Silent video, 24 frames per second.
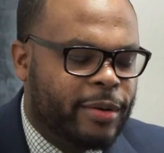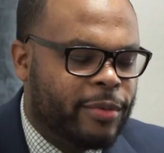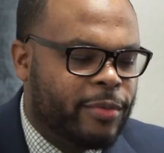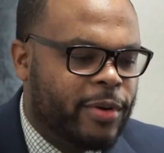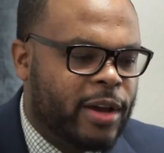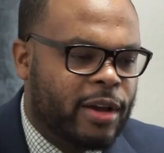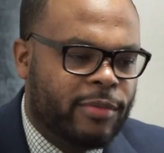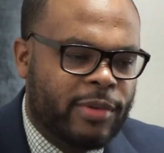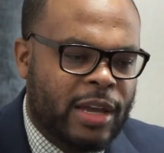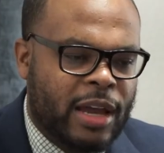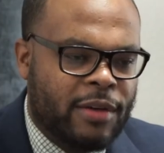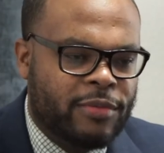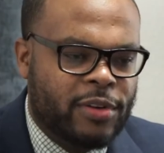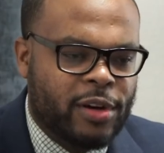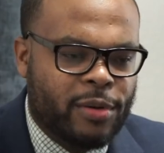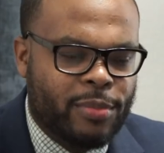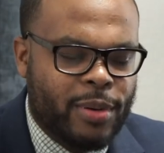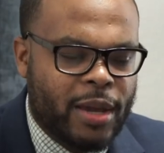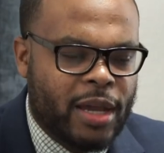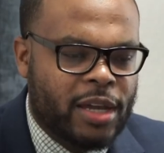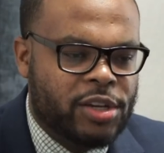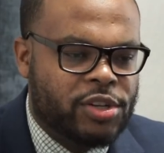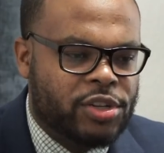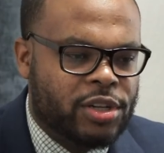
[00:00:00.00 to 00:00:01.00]
Webb, we have your
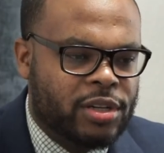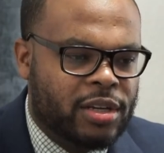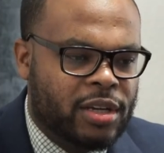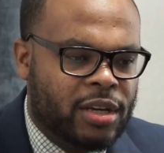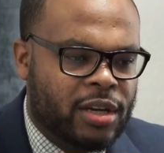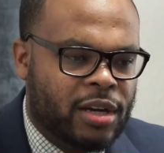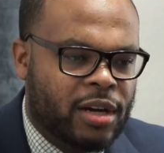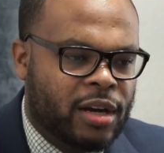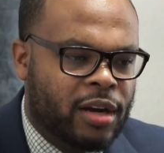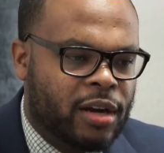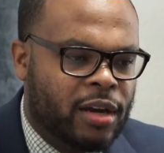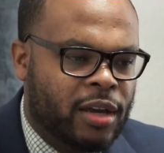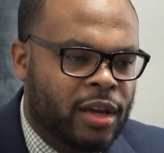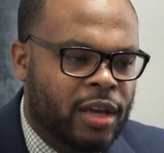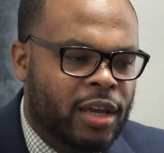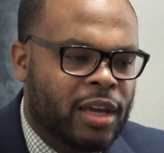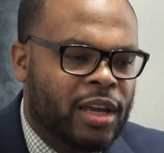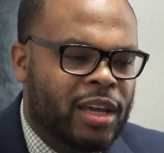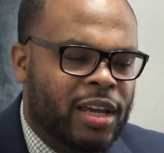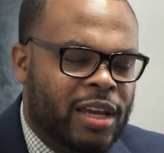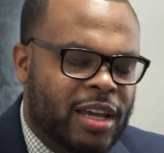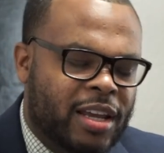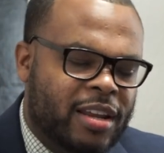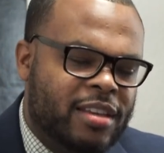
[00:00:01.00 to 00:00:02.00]
patient here,
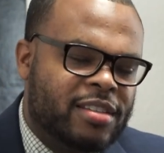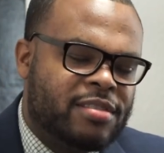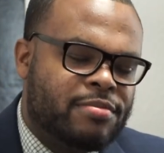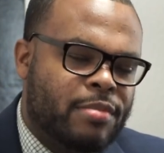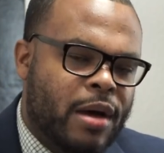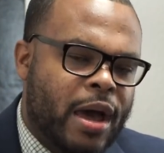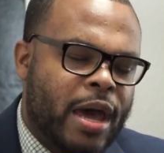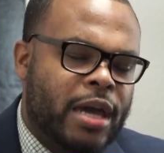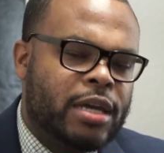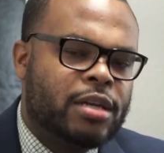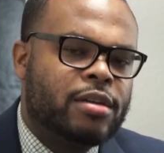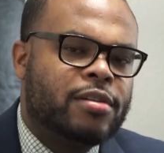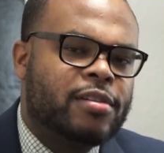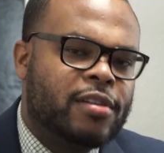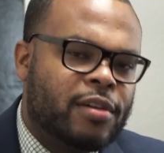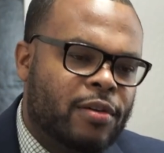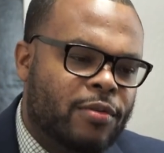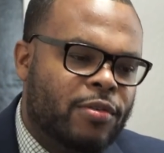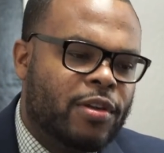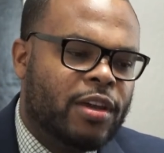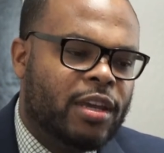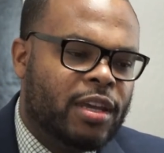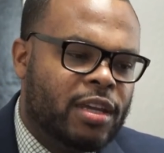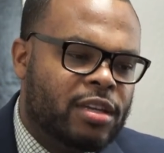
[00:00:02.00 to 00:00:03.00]
it is my
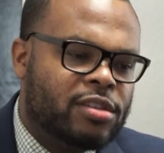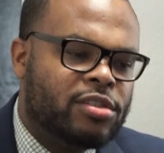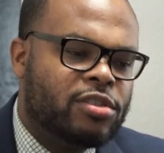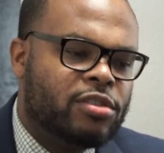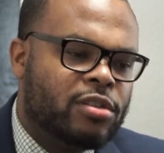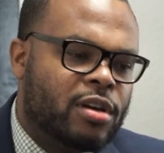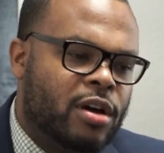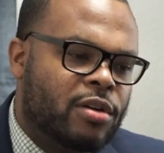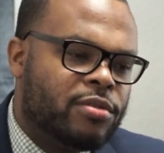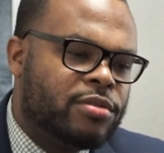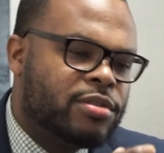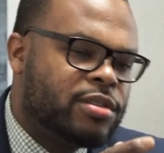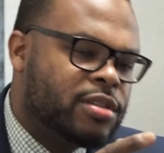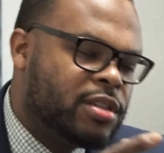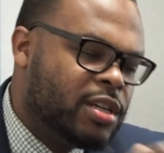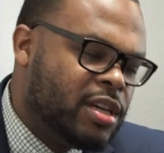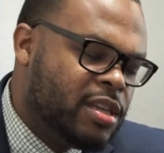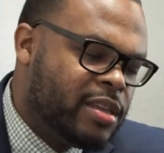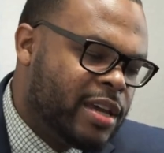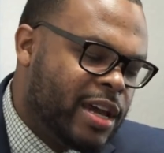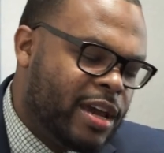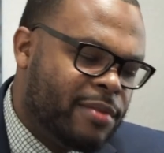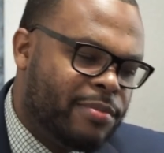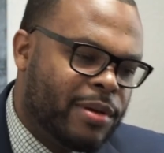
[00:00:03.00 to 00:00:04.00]
duty to go see
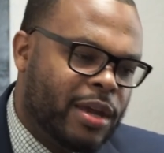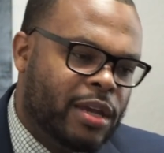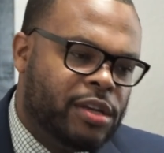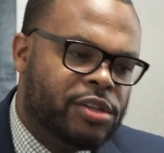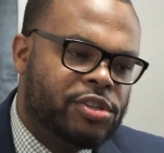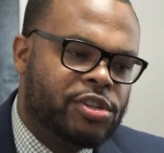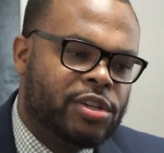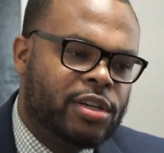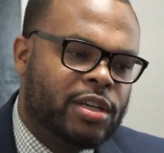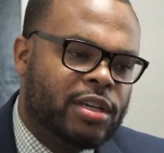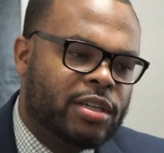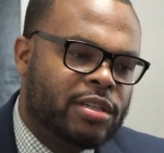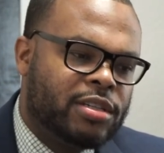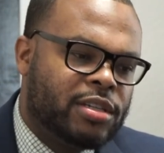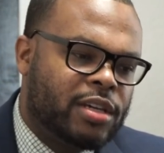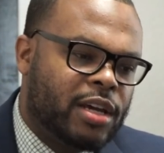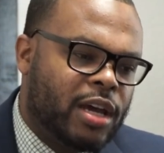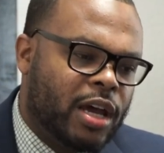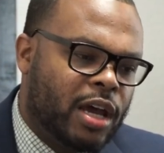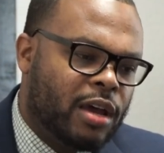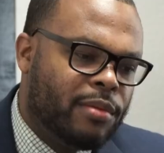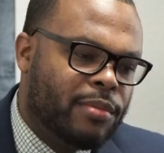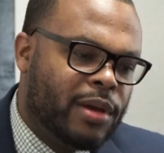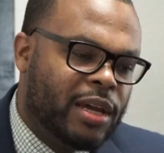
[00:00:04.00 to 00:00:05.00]
that patient
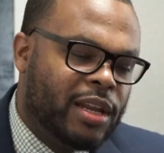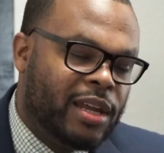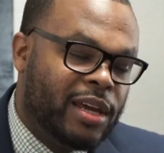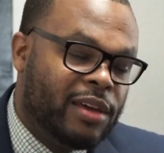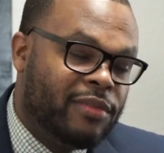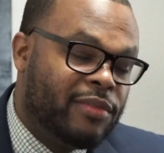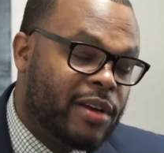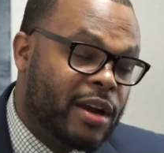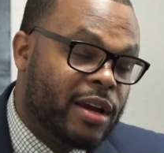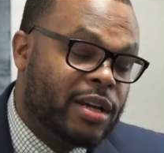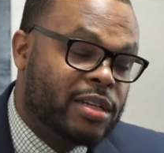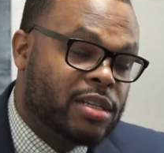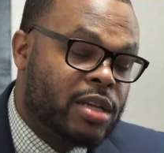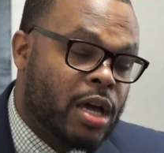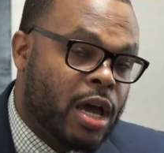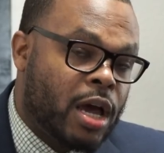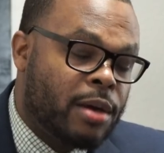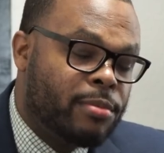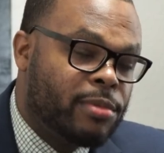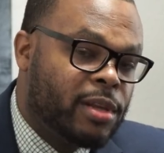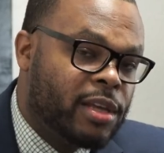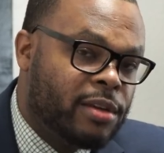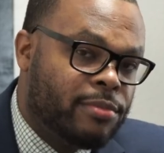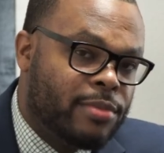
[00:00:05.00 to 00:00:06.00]
um, in a very
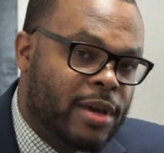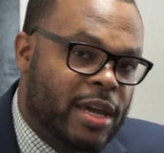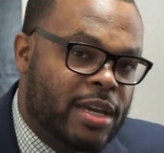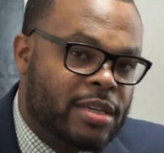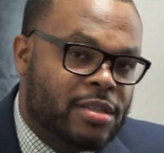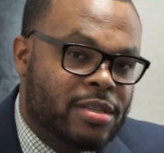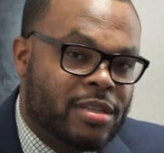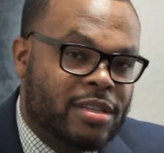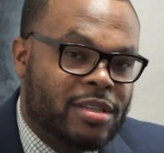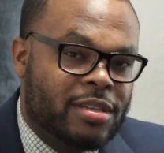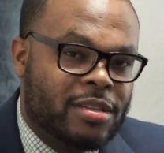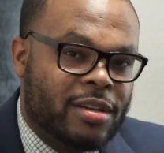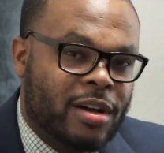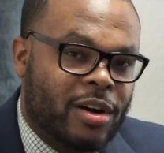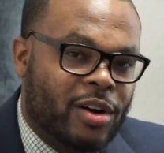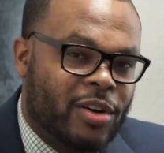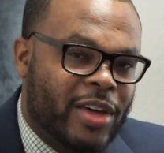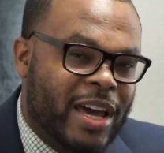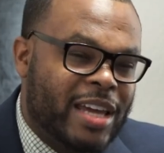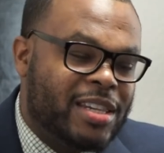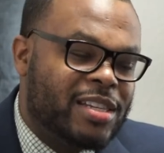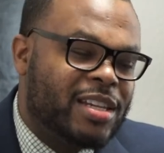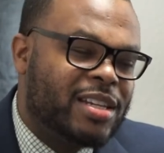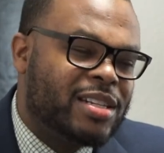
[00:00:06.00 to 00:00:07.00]
timely basis. So
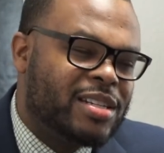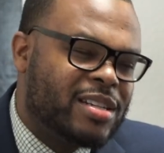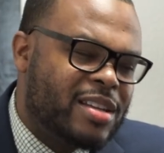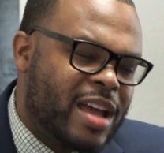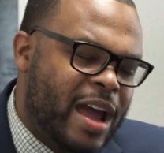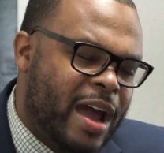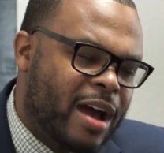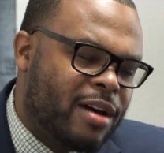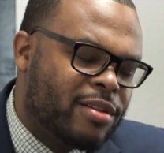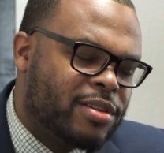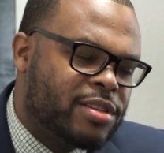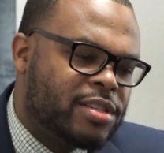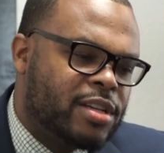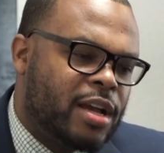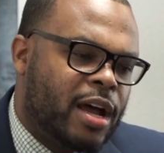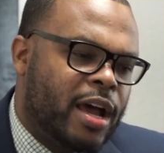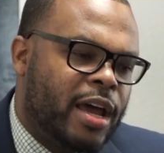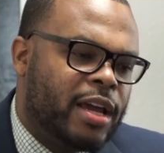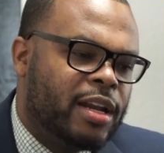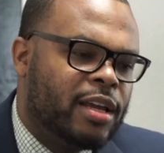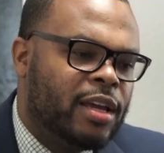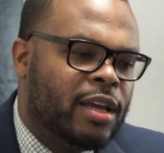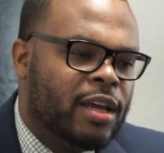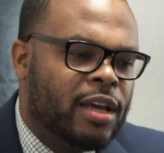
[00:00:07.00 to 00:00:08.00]
that's a
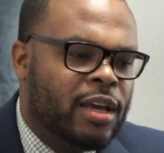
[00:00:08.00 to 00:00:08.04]
downside.